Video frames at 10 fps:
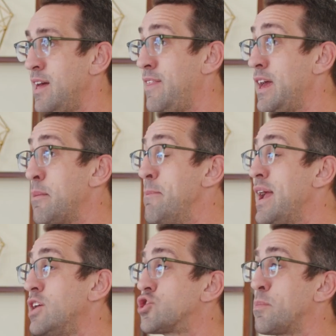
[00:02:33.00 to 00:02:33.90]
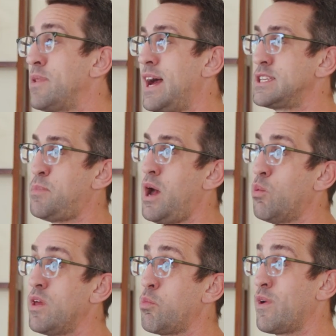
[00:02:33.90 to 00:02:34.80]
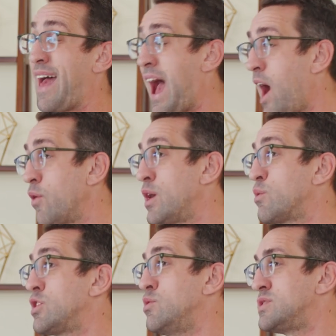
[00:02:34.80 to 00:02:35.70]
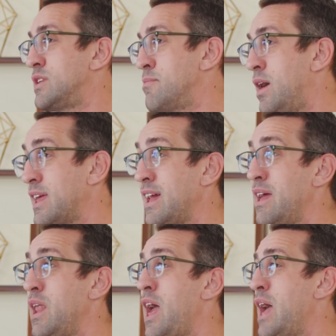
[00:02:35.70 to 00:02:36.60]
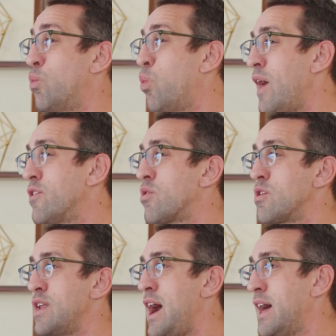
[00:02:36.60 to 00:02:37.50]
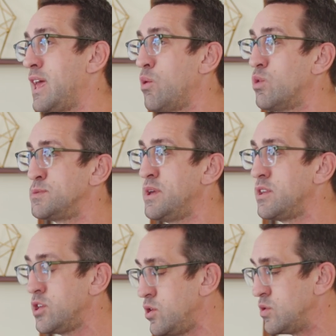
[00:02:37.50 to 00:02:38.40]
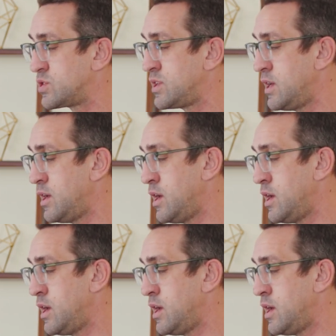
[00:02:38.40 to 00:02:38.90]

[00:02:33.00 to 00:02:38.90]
They had a major blind spot with how they were using their money and whether or not it was being used